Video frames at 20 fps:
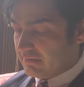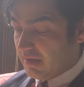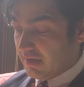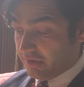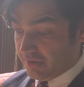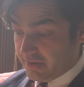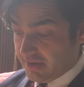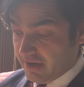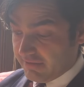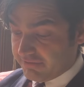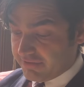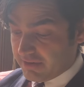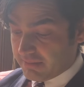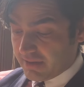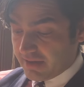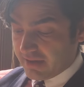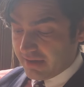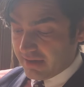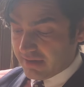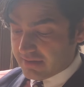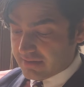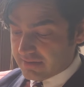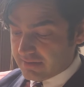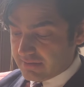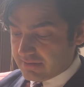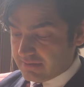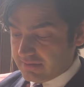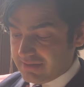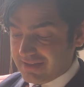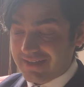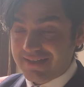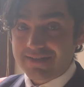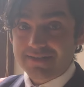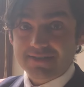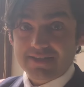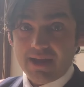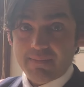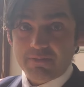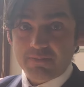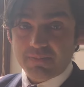I could not feel my heart. It had
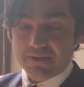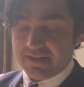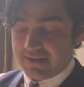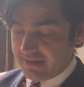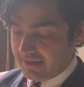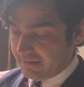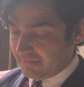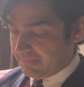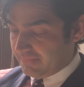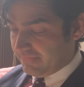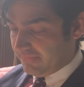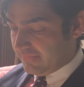stopped beating.